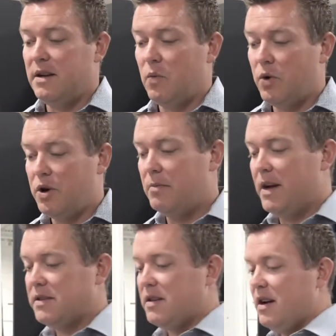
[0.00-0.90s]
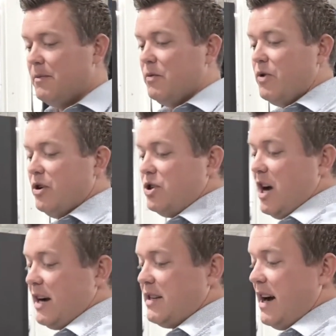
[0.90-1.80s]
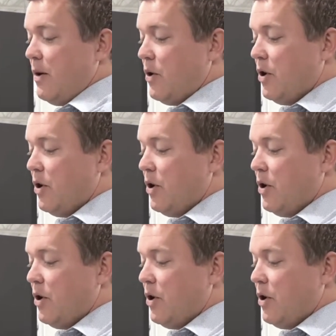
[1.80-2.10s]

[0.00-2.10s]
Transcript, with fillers: where you're messing up the rear shock tower,